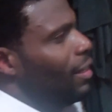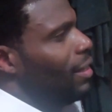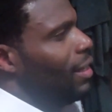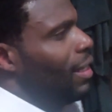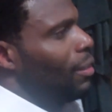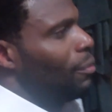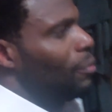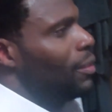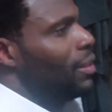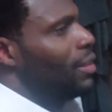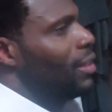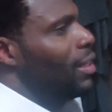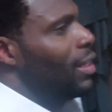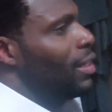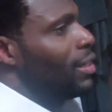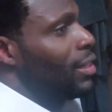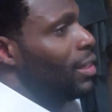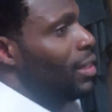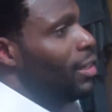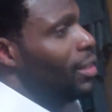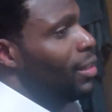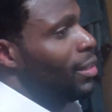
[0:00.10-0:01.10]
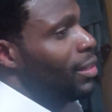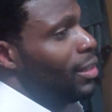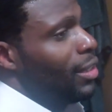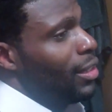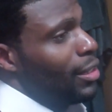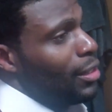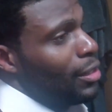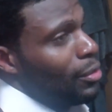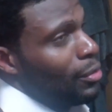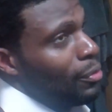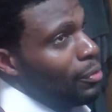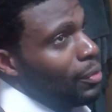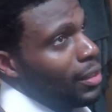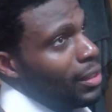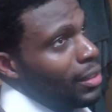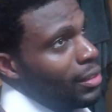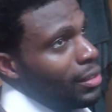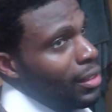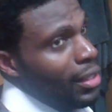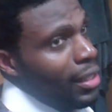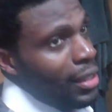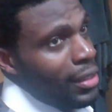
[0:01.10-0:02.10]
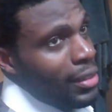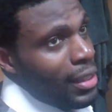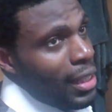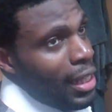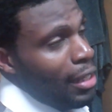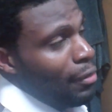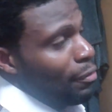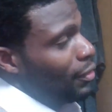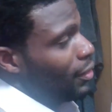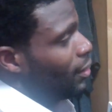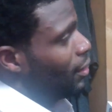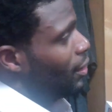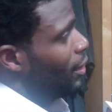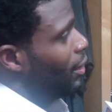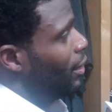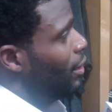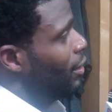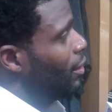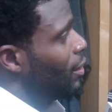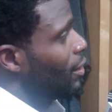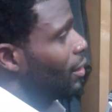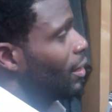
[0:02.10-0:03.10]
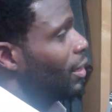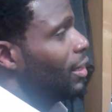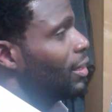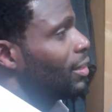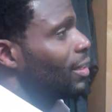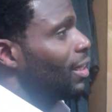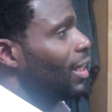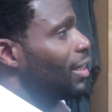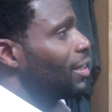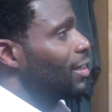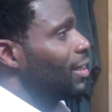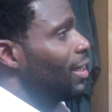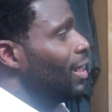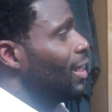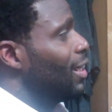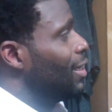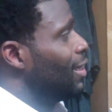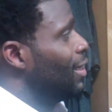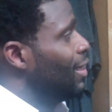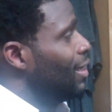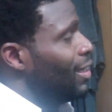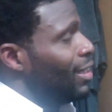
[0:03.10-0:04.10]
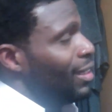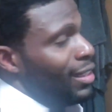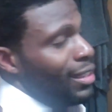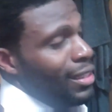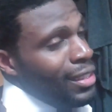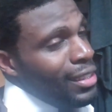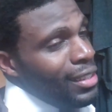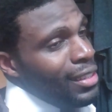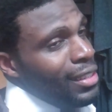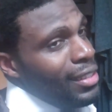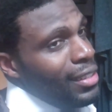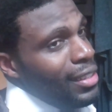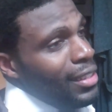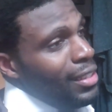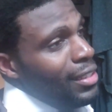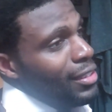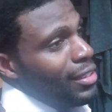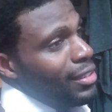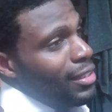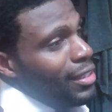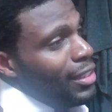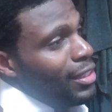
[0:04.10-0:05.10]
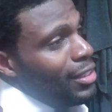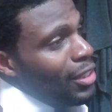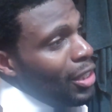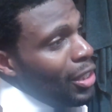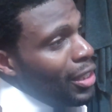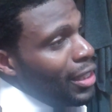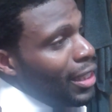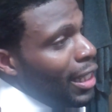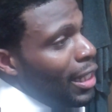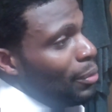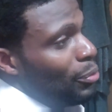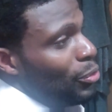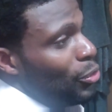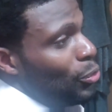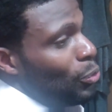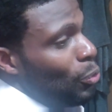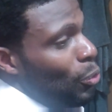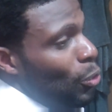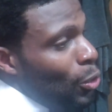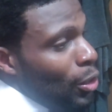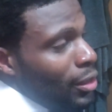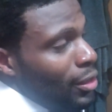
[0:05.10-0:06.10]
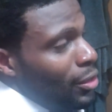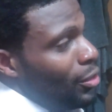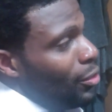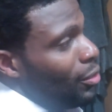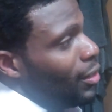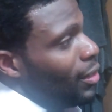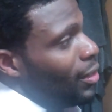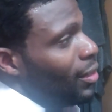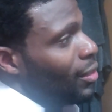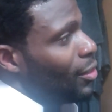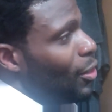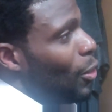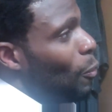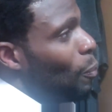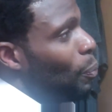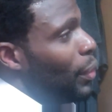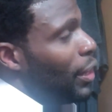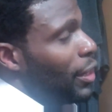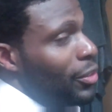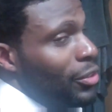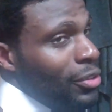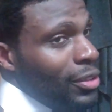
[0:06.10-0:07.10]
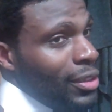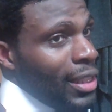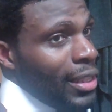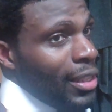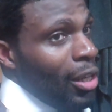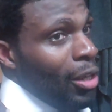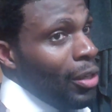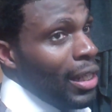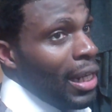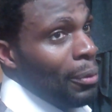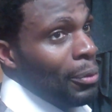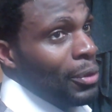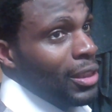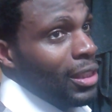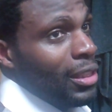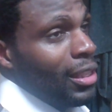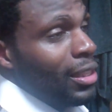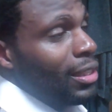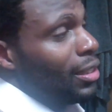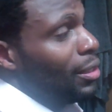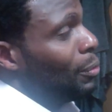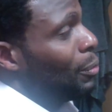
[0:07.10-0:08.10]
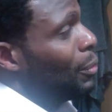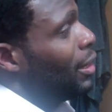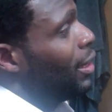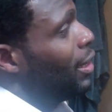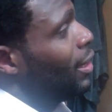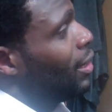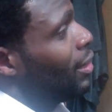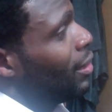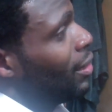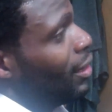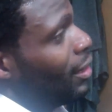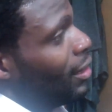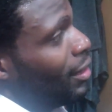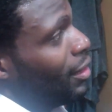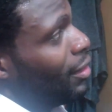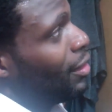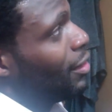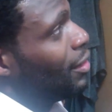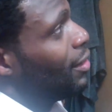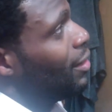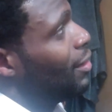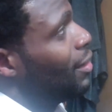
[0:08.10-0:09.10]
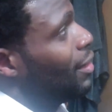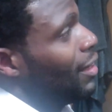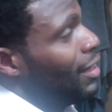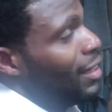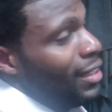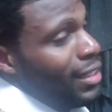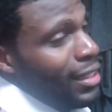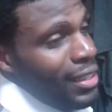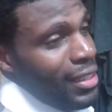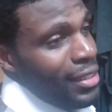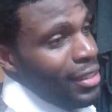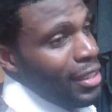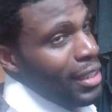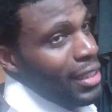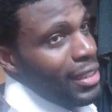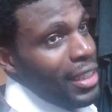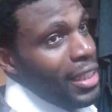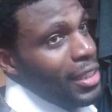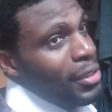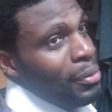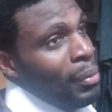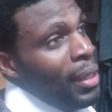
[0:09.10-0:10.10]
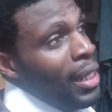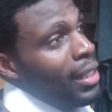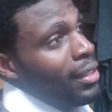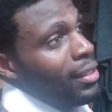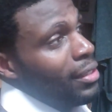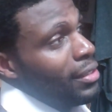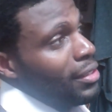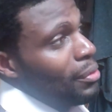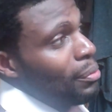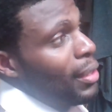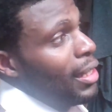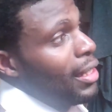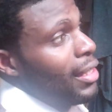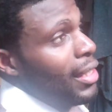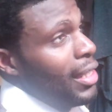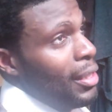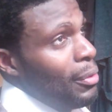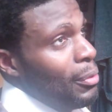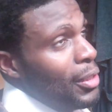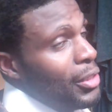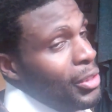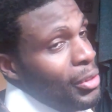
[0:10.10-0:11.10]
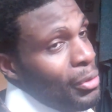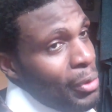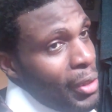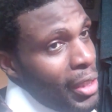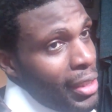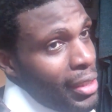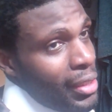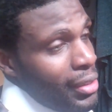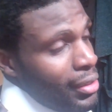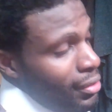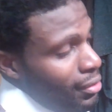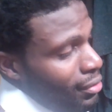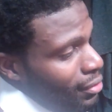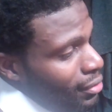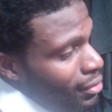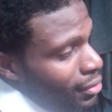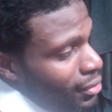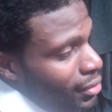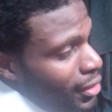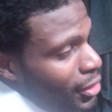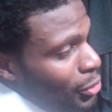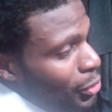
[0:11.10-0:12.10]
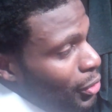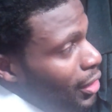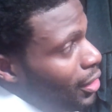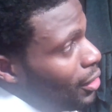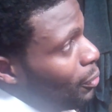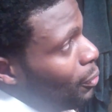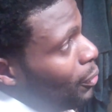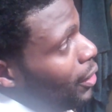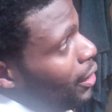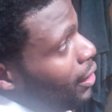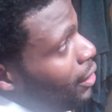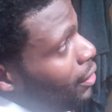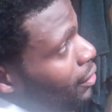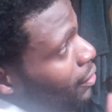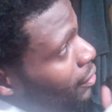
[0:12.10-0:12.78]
like we say, at the end of the year, when it's time for seeding and things like that, these are the games you won. There's no pictures that, oh, that was an ugly win. It doesn't matter. It's about, hey, what's your record? Did you get the win?